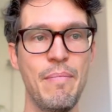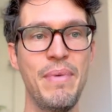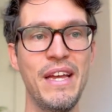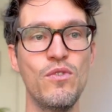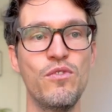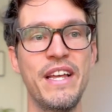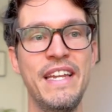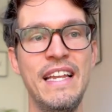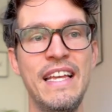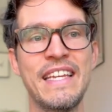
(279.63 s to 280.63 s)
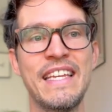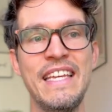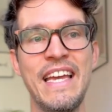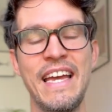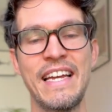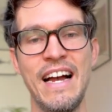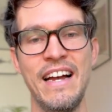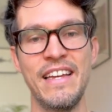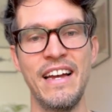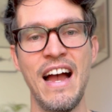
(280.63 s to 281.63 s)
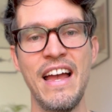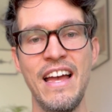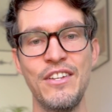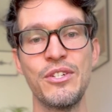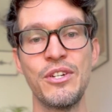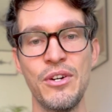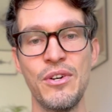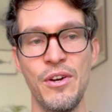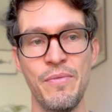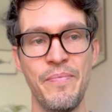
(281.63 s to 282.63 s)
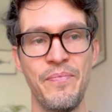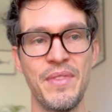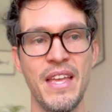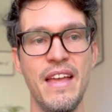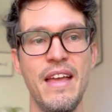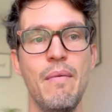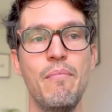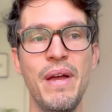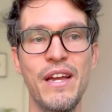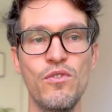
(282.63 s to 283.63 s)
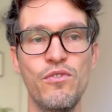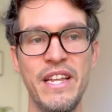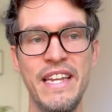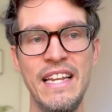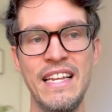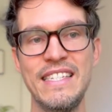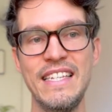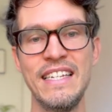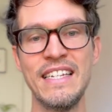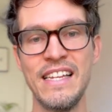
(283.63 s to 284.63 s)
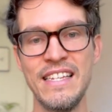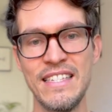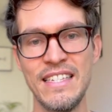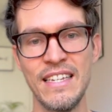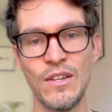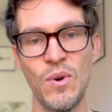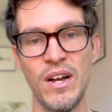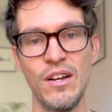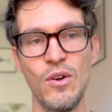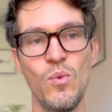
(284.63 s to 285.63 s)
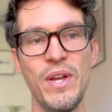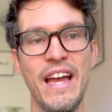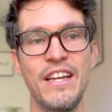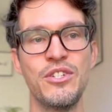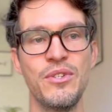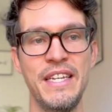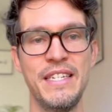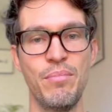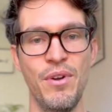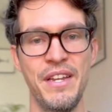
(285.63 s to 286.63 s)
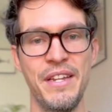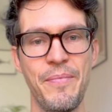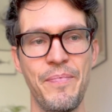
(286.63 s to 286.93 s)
Bekufanele ngiye ekhaya. I had to go home. Bekufanele sidle isinkwa. We had to eat bread.